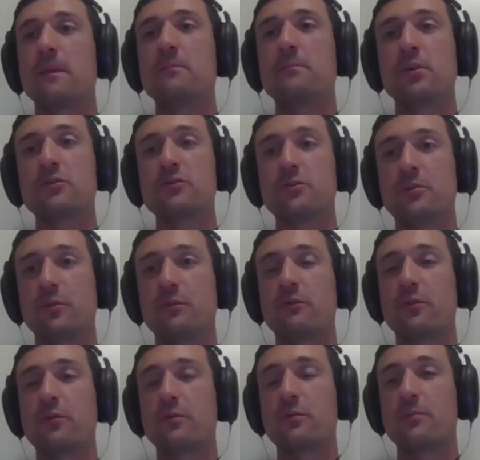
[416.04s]

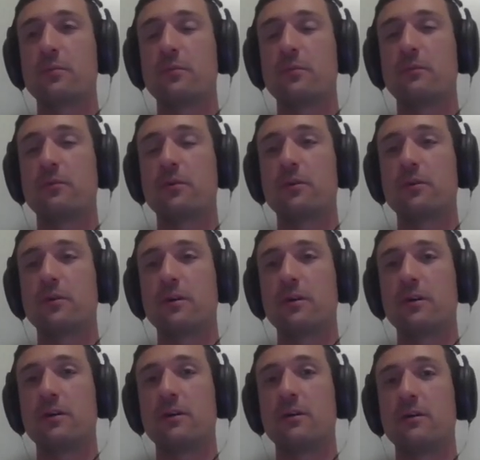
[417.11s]
impossible
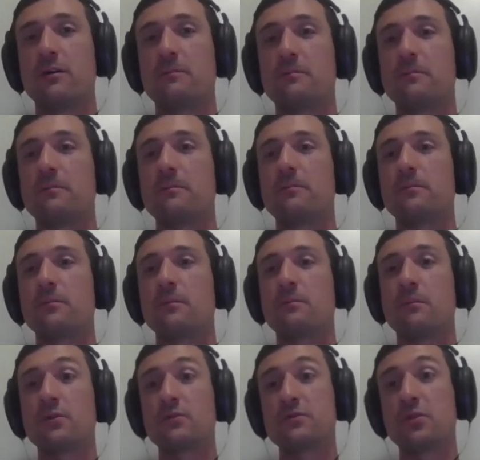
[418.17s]
for
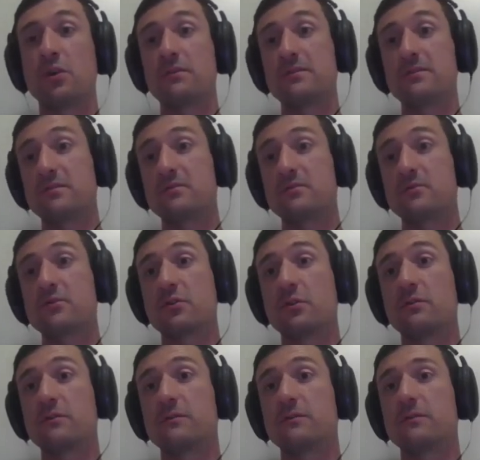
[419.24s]
most novices to
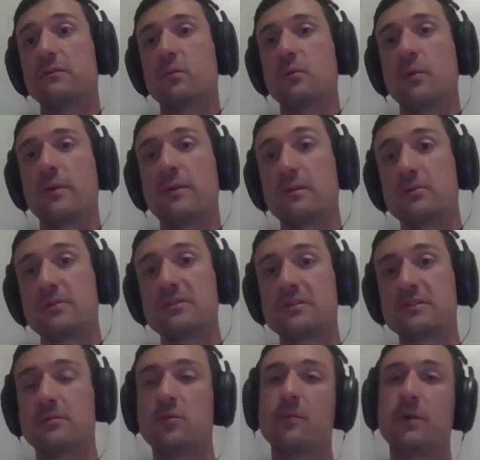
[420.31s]
solve within a
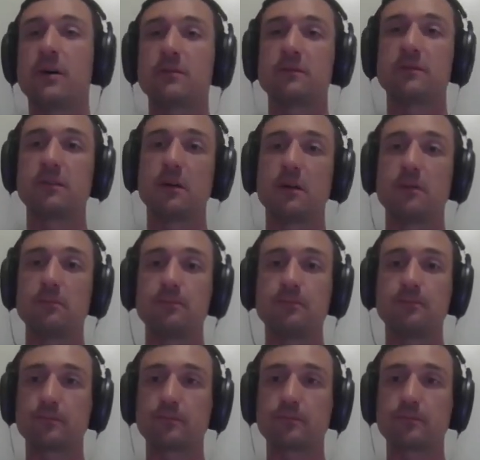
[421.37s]
reasonable amount of time.